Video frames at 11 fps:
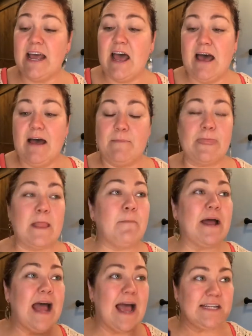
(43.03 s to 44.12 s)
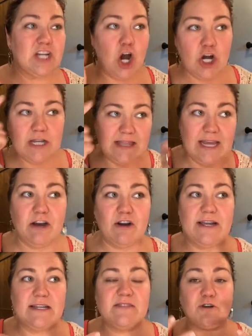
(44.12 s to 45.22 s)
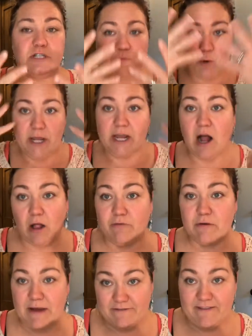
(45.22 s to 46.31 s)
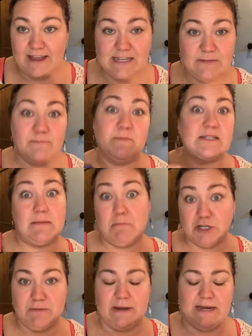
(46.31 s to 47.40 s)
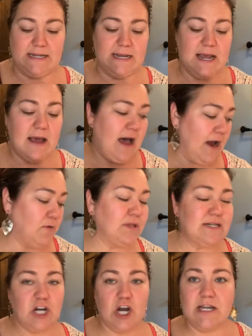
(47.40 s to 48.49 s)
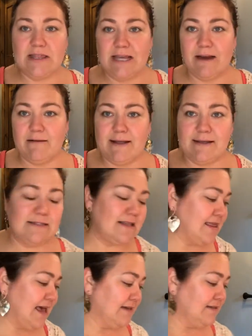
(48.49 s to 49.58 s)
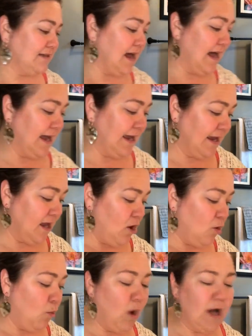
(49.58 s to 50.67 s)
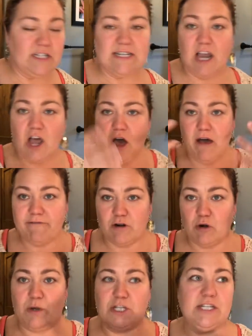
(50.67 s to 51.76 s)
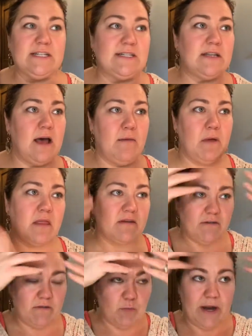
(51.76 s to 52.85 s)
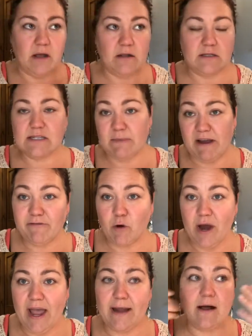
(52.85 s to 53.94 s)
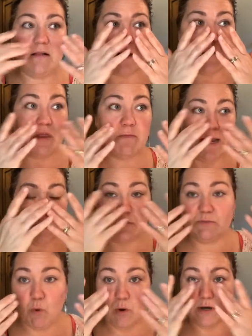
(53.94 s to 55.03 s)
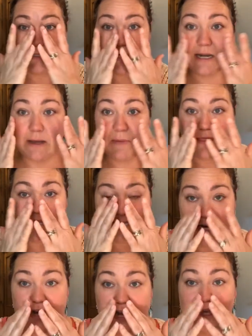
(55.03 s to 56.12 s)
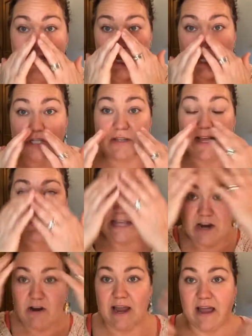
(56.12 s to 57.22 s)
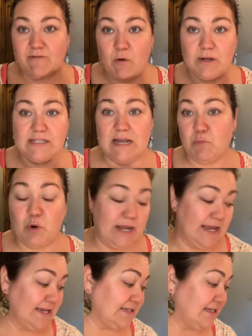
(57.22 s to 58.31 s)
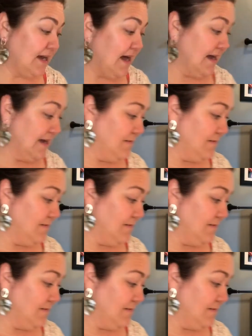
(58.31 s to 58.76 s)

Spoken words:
But I target the areas versus putting it all over my face because I'm budget minded. I really target the areas that I want to cover, which is the wrinkles in my forehead along with my nose pores and up in this area. So that's the area I focus on putting it on.